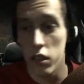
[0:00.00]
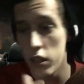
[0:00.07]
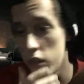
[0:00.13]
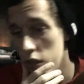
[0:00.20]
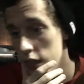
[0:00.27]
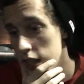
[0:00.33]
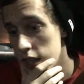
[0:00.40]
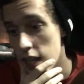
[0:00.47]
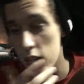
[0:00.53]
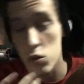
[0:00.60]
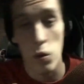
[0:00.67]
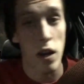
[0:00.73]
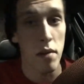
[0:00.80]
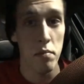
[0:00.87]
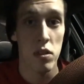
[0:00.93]
Literally, that's
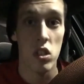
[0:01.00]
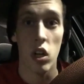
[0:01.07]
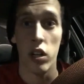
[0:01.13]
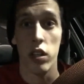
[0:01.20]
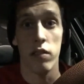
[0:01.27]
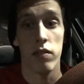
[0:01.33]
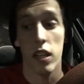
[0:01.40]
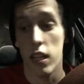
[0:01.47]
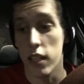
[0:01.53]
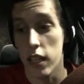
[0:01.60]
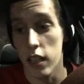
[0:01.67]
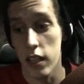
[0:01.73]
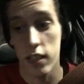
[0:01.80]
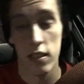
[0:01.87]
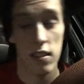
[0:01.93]
why I'm starting the vlog
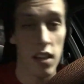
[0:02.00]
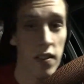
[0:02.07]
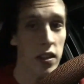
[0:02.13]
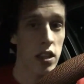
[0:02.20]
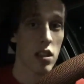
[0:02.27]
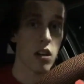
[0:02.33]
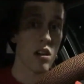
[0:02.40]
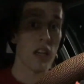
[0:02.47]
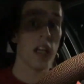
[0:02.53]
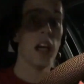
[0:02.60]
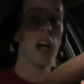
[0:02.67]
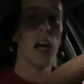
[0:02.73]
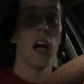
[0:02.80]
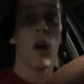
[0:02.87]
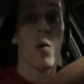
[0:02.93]
at like 7:30.
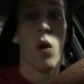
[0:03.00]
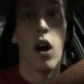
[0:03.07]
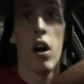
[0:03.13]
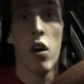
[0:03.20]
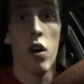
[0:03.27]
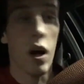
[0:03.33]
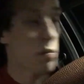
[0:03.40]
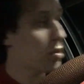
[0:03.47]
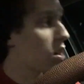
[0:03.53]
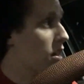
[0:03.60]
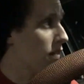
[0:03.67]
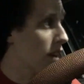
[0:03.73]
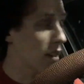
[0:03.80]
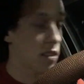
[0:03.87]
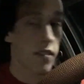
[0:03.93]
Well, I'm starting
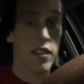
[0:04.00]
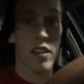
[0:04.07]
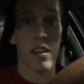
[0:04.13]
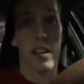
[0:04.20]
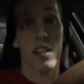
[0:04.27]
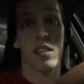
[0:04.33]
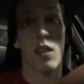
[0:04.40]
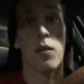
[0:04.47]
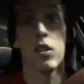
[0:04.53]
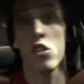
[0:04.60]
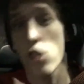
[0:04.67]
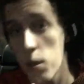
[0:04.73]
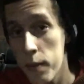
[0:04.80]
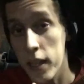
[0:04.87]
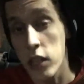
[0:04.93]
the vlog at 7:30 because I was
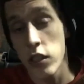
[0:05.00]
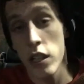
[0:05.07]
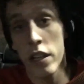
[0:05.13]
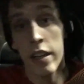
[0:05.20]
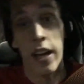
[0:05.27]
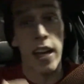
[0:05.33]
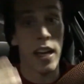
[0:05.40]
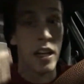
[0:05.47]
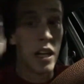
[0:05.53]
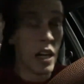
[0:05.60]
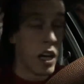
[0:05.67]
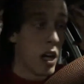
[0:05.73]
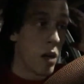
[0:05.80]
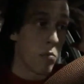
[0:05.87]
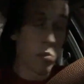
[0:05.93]
streaming earlier today, and
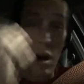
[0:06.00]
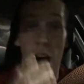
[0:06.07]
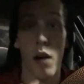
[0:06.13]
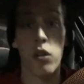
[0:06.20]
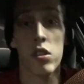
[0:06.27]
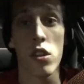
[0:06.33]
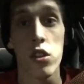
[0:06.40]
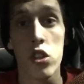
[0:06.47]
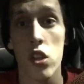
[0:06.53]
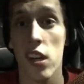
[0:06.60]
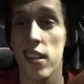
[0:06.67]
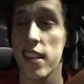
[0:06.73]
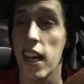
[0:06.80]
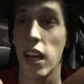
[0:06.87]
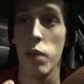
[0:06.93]
bro, I was so
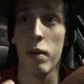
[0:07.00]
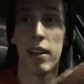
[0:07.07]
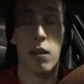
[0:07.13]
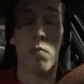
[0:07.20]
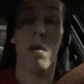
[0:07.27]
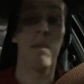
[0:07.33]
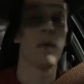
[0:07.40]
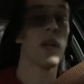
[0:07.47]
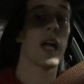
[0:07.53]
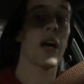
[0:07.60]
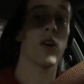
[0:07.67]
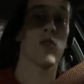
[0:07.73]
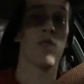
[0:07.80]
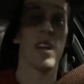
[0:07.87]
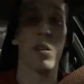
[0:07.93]
stressed out about the people that I
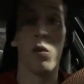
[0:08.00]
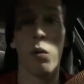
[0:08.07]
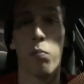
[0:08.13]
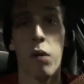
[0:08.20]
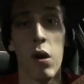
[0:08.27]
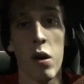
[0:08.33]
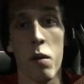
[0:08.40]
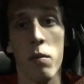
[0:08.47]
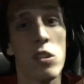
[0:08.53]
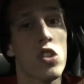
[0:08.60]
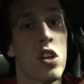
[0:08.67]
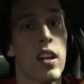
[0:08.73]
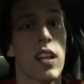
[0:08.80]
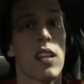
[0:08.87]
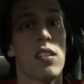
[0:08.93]
was running with, bro, and I'm just
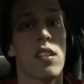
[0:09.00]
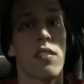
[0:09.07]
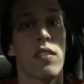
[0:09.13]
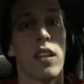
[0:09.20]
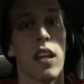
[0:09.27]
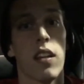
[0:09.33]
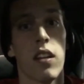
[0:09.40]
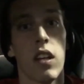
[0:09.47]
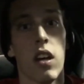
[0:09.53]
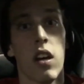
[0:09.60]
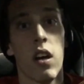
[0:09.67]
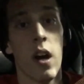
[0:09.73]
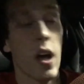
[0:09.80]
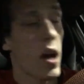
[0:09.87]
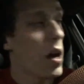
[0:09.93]
trying to get stuff together,
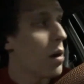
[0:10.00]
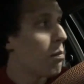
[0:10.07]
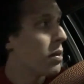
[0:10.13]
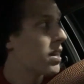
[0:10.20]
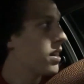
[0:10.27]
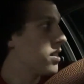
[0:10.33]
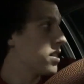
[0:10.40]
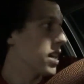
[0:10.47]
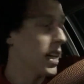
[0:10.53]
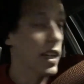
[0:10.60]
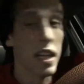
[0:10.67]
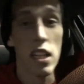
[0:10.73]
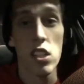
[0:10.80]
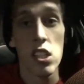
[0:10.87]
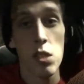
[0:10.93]
y'all, because like
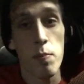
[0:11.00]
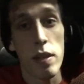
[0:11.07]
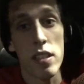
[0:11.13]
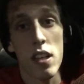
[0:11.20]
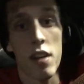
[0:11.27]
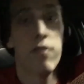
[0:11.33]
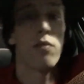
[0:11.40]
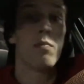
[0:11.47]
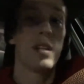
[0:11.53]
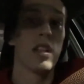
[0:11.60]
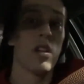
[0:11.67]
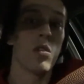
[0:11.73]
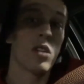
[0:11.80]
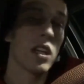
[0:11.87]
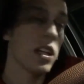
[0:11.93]
it's just been tough for me,
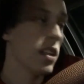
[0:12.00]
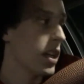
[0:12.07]
low-key.